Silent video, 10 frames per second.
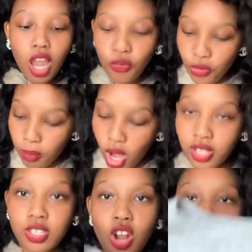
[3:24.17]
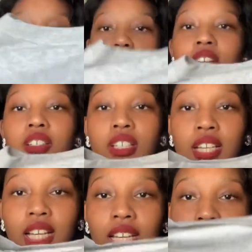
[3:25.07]
from Cotton On.
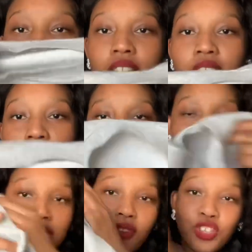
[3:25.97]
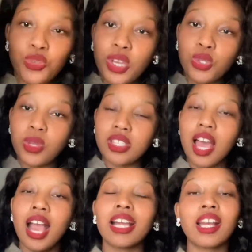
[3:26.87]
Got myself this gray
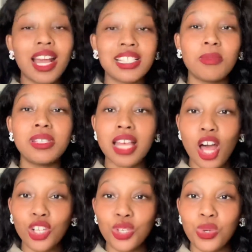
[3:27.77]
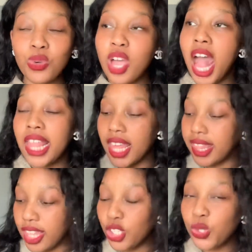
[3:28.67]
sweater. Guys, let me tell you
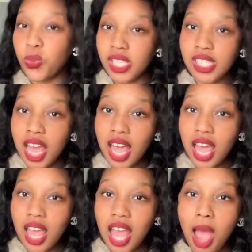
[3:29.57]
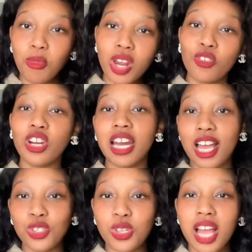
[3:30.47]
that this sweater, I'm not even gonna lie
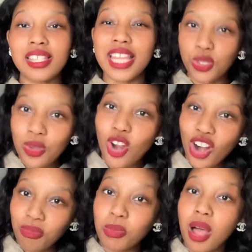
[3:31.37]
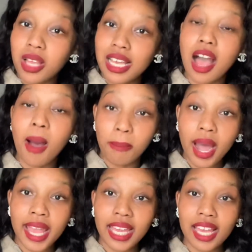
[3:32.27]
to you guys, that's why a lot of people are
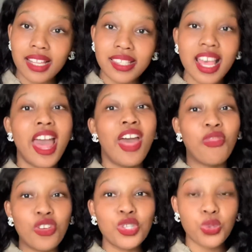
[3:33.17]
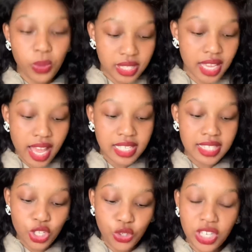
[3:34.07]
buying it. This sweater is
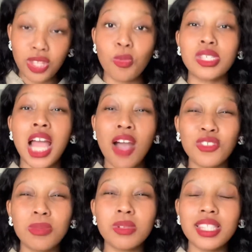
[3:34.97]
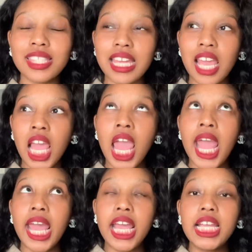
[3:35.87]
literally the most comfortable thing
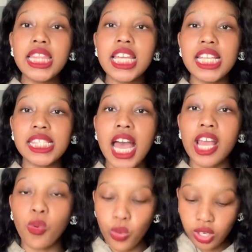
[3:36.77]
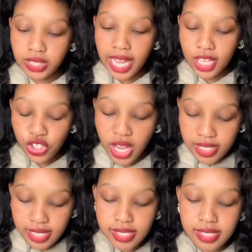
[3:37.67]
in the entire world. And as you guys
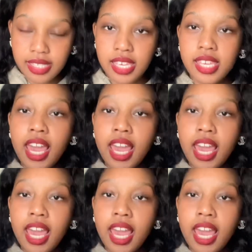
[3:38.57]
can see,